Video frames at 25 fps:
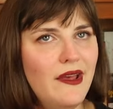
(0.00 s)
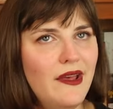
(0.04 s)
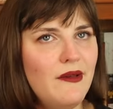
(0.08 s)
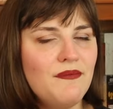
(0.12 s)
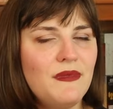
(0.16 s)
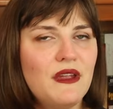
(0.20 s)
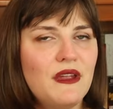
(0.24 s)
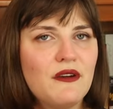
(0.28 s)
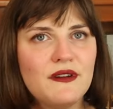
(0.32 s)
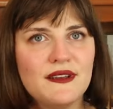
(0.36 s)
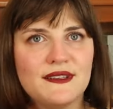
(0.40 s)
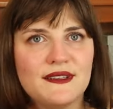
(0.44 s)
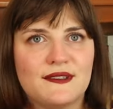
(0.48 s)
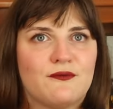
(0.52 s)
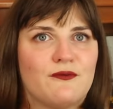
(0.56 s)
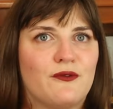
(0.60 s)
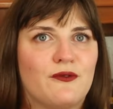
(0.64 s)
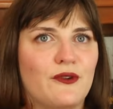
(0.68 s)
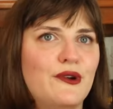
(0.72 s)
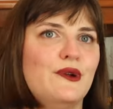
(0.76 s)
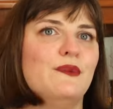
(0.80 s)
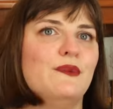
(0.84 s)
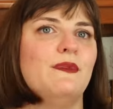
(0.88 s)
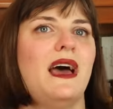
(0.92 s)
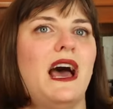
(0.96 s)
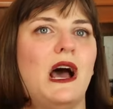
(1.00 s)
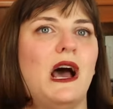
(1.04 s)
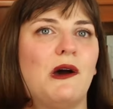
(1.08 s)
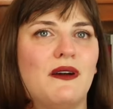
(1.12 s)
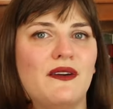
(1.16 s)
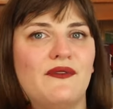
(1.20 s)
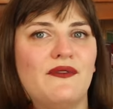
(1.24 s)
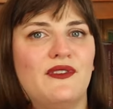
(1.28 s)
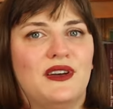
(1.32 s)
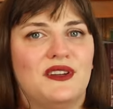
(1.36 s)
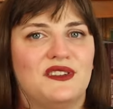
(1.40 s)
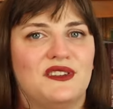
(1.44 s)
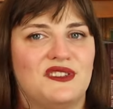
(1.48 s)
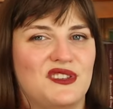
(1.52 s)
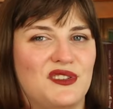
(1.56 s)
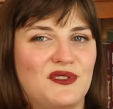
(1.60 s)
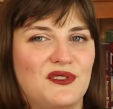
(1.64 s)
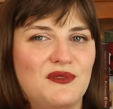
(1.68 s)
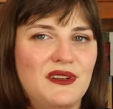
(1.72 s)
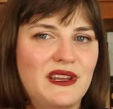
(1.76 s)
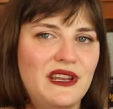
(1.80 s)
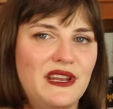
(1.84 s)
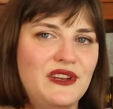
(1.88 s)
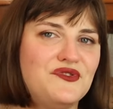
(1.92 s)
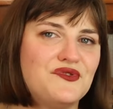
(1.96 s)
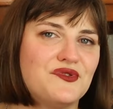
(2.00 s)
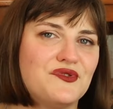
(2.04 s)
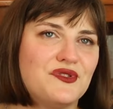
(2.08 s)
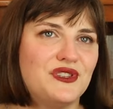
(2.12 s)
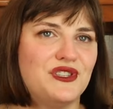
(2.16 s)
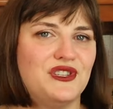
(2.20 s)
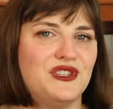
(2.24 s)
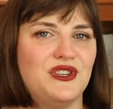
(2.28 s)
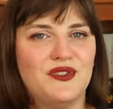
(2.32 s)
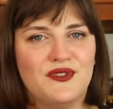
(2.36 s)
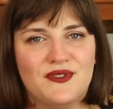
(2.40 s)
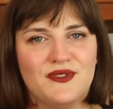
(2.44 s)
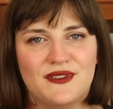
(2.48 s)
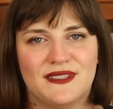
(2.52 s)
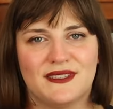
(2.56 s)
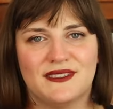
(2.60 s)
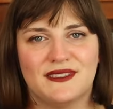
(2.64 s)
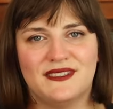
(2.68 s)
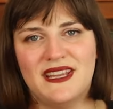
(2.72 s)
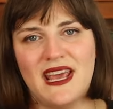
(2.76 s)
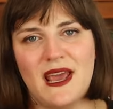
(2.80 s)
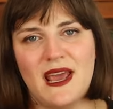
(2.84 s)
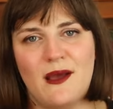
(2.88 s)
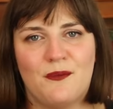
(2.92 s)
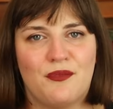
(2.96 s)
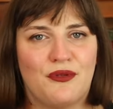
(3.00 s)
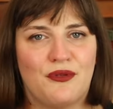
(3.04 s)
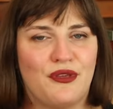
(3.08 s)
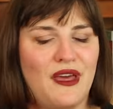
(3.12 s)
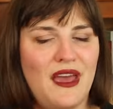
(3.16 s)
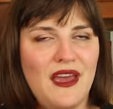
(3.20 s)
There is room, however, to introduce depth